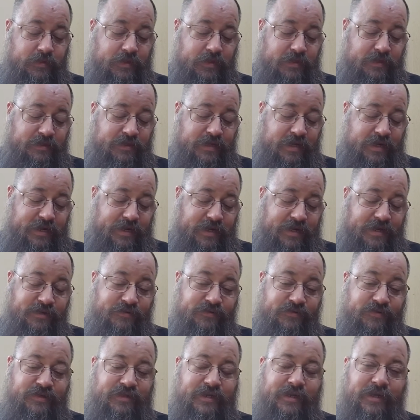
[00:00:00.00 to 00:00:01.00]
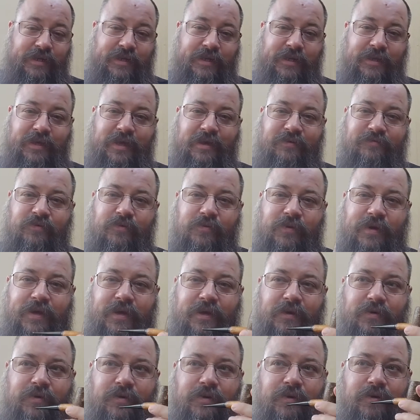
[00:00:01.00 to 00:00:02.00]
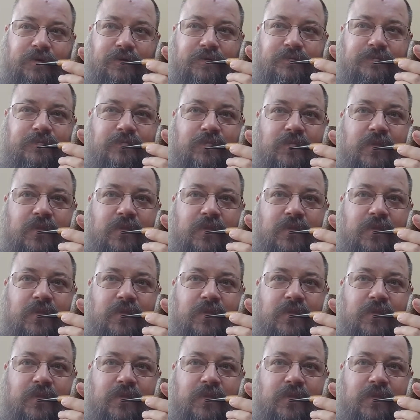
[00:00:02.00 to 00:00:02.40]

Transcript: We got an interesting little giveaway going on.